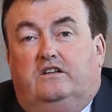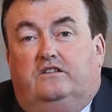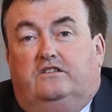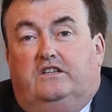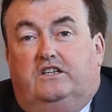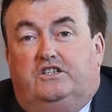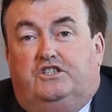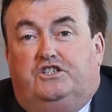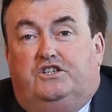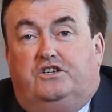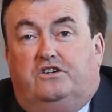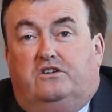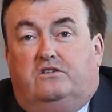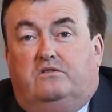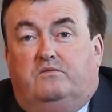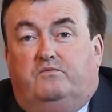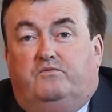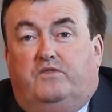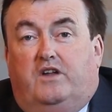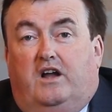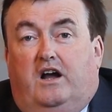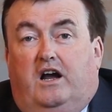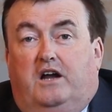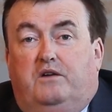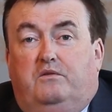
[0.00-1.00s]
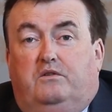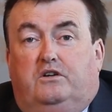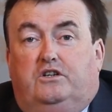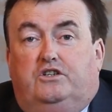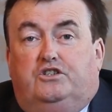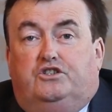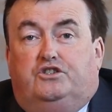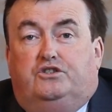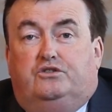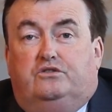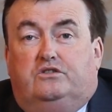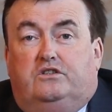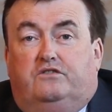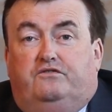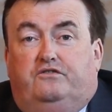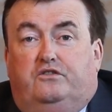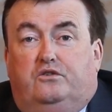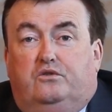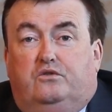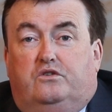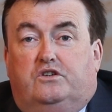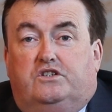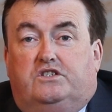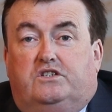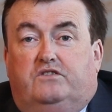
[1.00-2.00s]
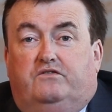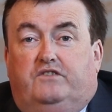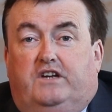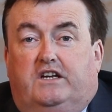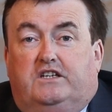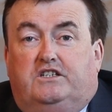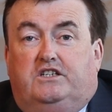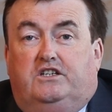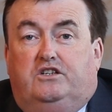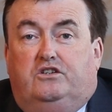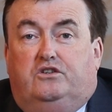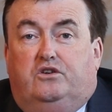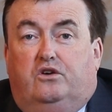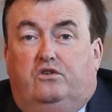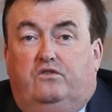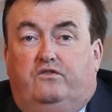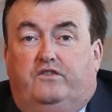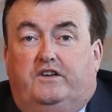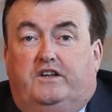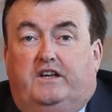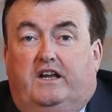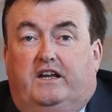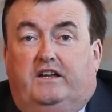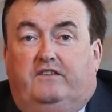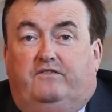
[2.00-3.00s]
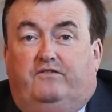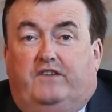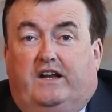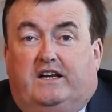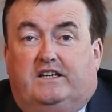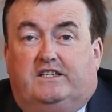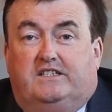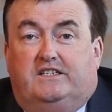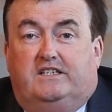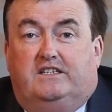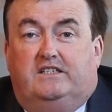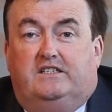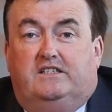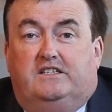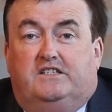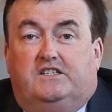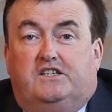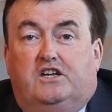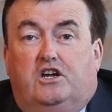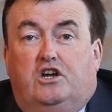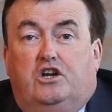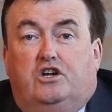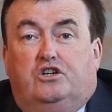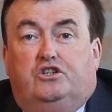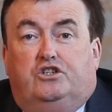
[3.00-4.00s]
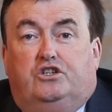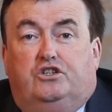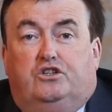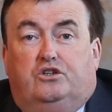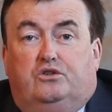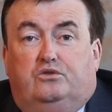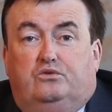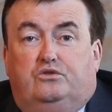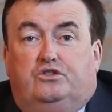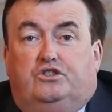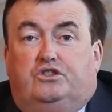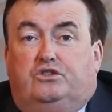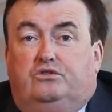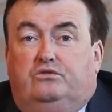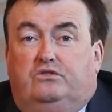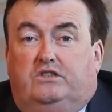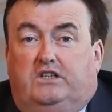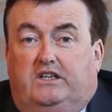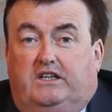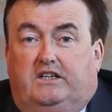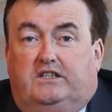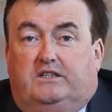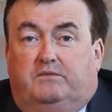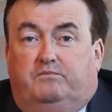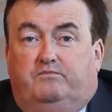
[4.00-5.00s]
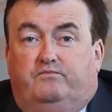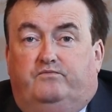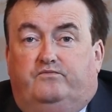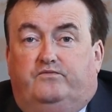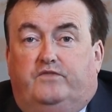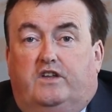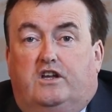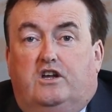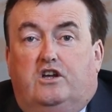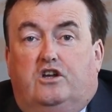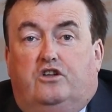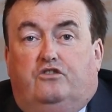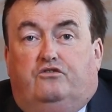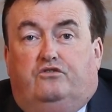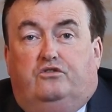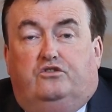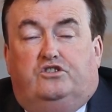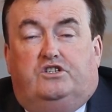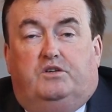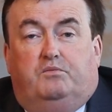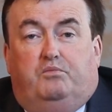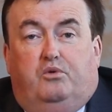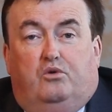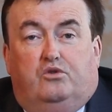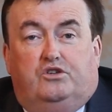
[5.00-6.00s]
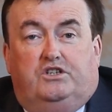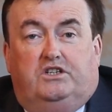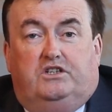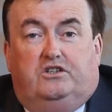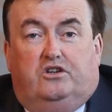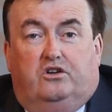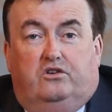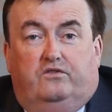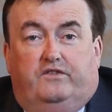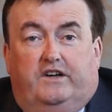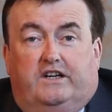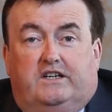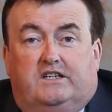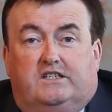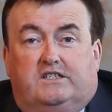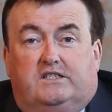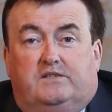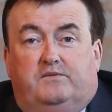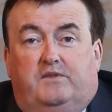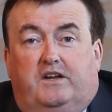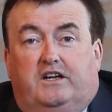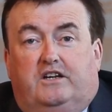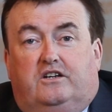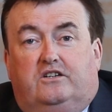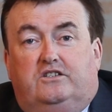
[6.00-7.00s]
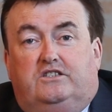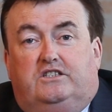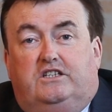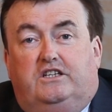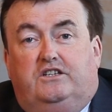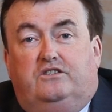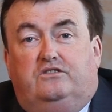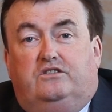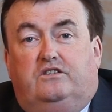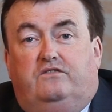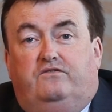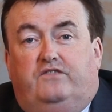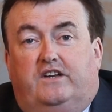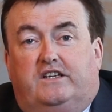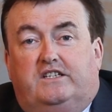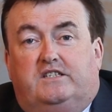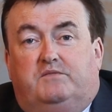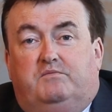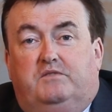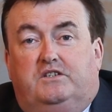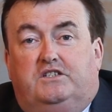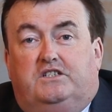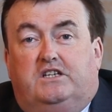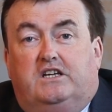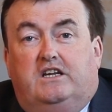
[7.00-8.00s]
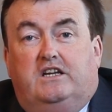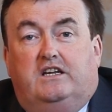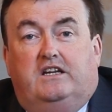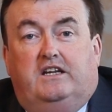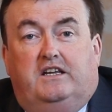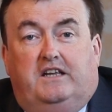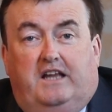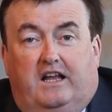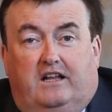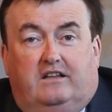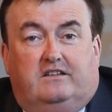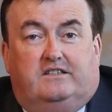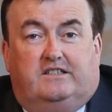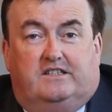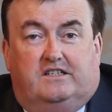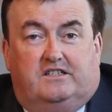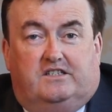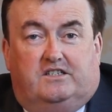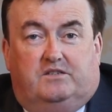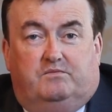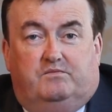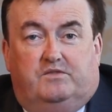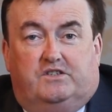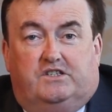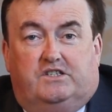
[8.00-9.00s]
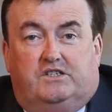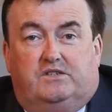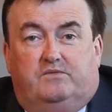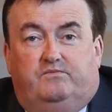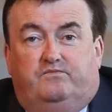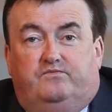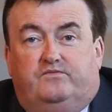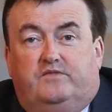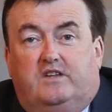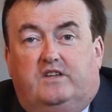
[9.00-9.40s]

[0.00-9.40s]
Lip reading: This year, I will ensure the focus of getting COVID-19 vaccines to those who need them through supporting COVAX and continued investment in health systems.